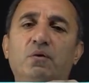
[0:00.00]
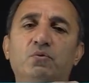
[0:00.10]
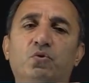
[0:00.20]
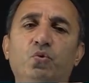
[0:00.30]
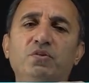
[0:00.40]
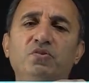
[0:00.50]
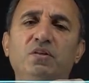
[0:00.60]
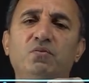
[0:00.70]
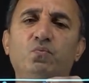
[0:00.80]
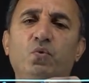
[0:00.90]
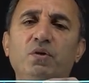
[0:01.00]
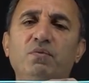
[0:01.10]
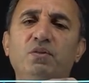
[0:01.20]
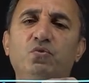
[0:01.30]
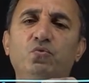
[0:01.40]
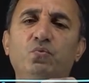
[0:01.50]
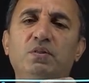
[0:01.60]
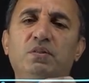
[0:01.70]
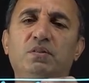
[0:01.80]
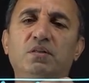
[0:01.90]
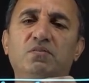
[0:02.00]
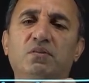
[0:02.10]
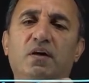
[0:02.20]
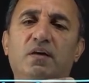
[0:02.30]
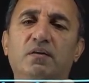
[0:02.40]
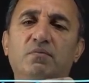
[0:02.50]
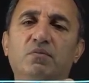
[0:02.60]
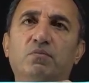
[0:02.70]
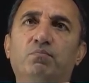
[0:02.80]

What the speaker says: the question is, what do we do with this guy, with